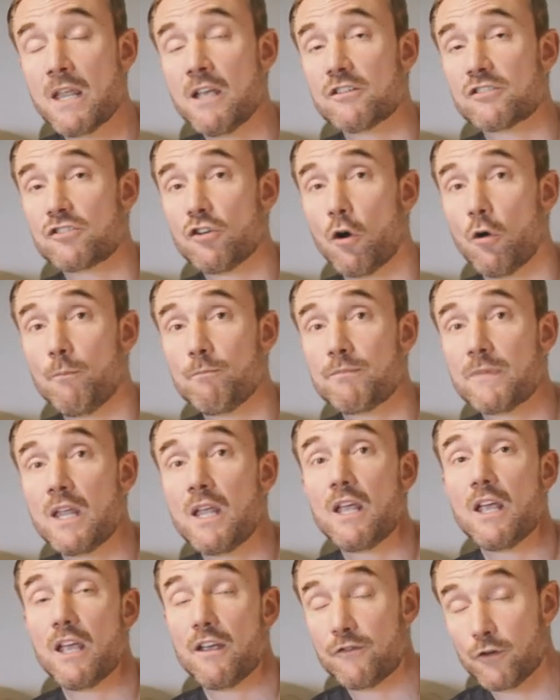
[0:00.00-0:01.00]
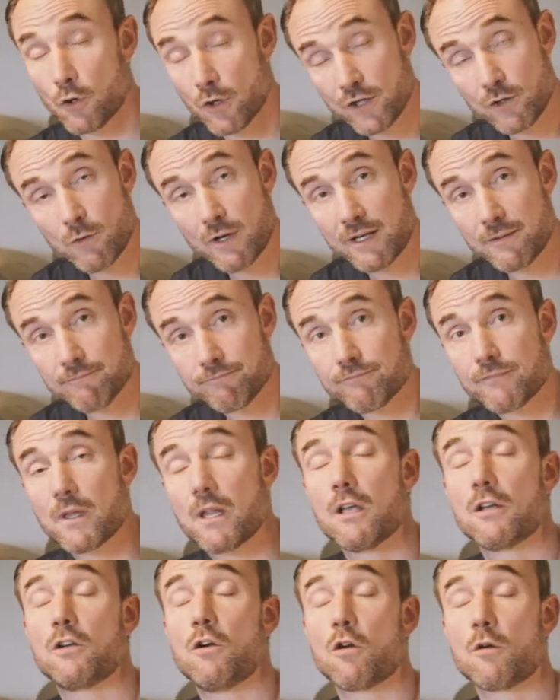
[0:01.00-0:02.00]
So if you're into it,
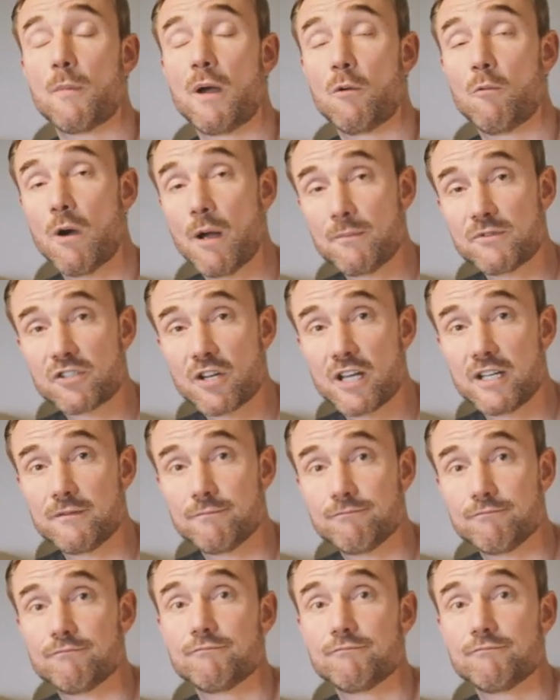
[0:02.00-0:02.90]
go to my website,